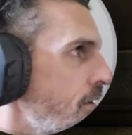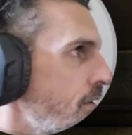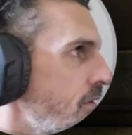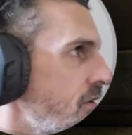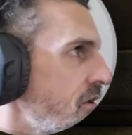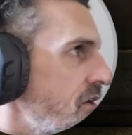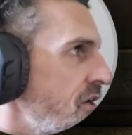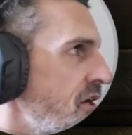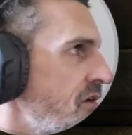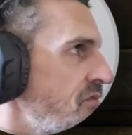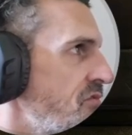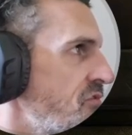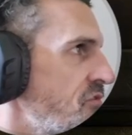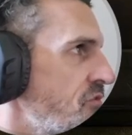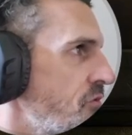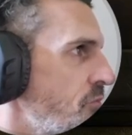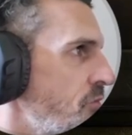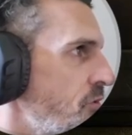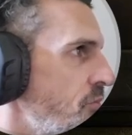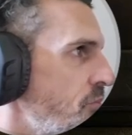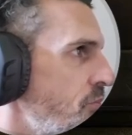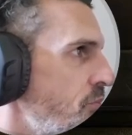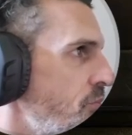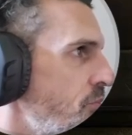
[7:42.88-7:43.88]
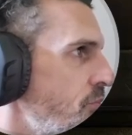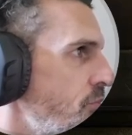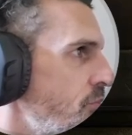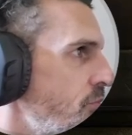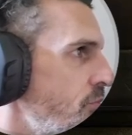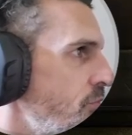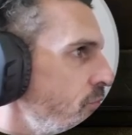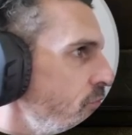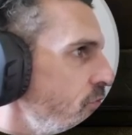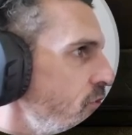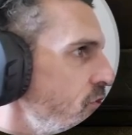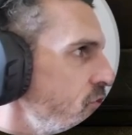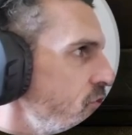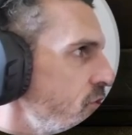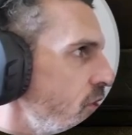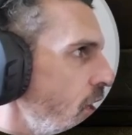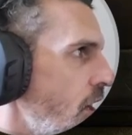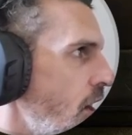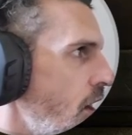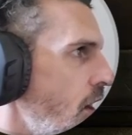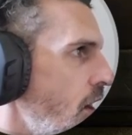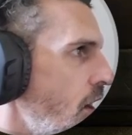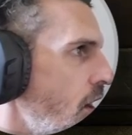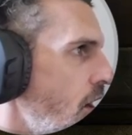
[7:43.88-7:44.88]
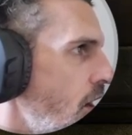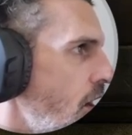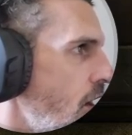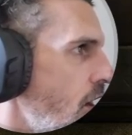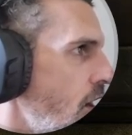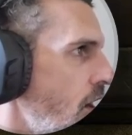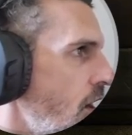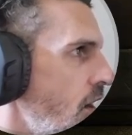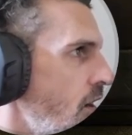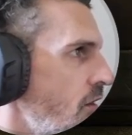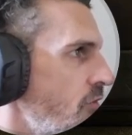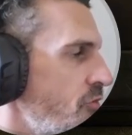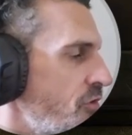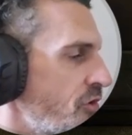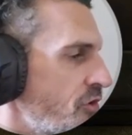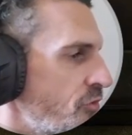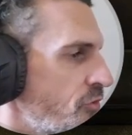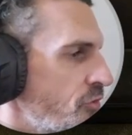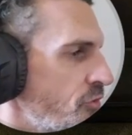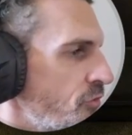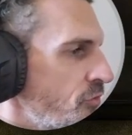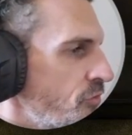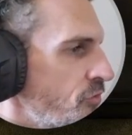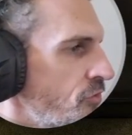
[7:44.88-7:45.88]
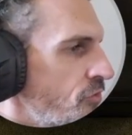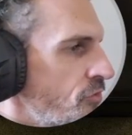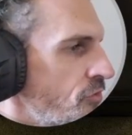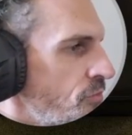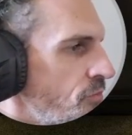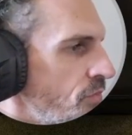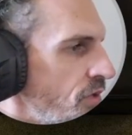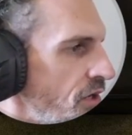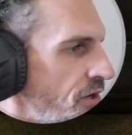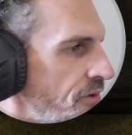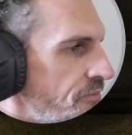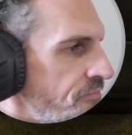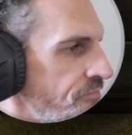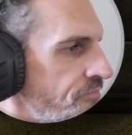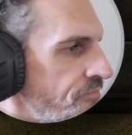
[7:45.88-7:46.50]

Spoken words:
They have some good recruits, but